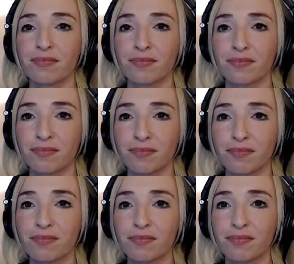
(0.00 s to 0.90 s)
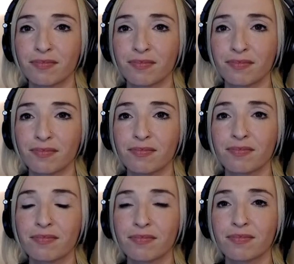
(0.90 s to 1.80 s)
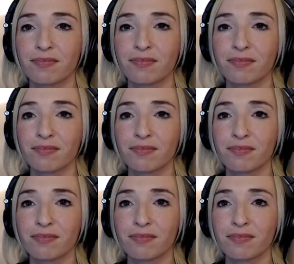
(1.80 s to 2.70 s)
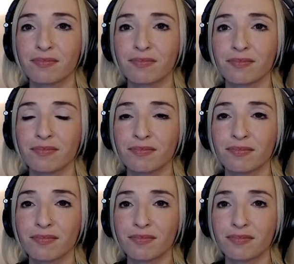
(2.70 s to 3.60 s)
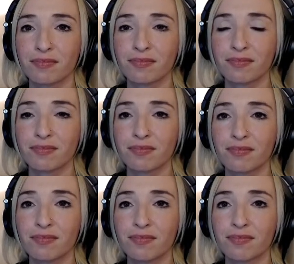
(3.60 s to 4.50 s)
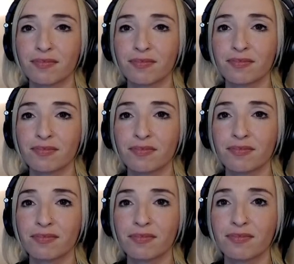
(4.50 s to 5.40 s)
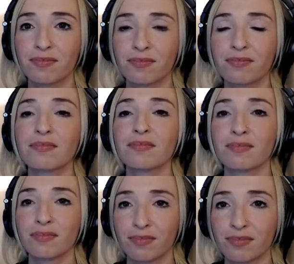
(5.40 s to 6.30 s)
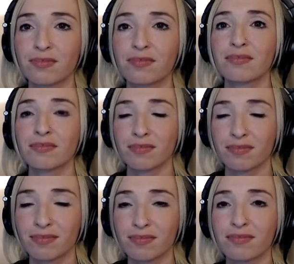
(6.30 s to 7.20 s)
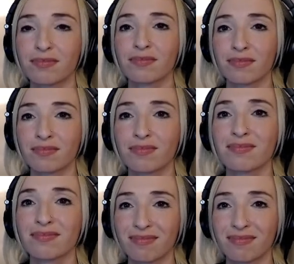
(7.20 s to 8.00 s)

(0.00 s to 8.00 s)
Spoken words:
[no speech]